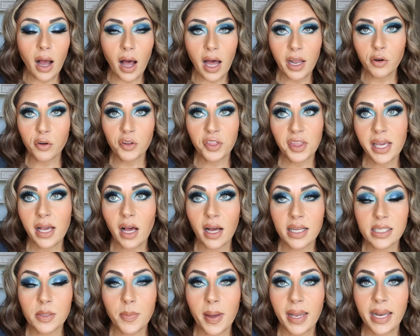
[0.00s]
Unearthly
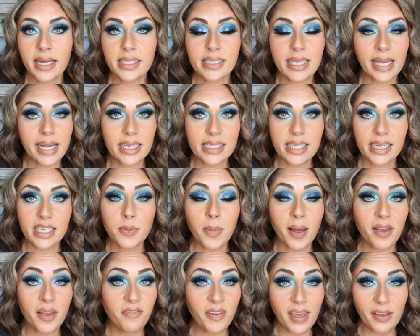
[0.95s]
Cosmetics, like I said, is
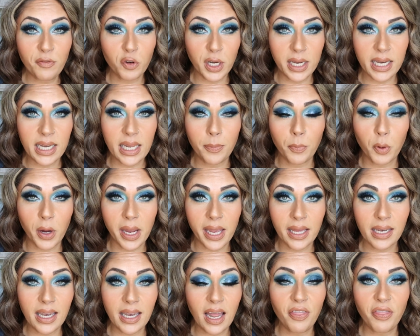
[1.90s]
my favorite indie
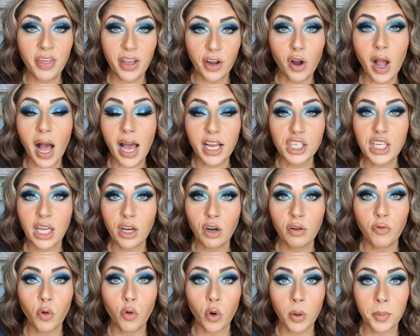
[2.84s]
brand. Their
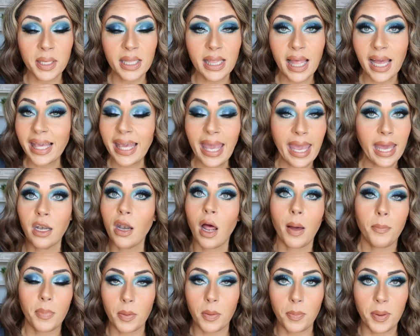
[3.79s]
eyeshadow formula
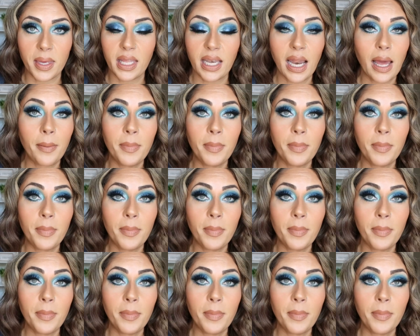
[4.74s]
cannot be beat.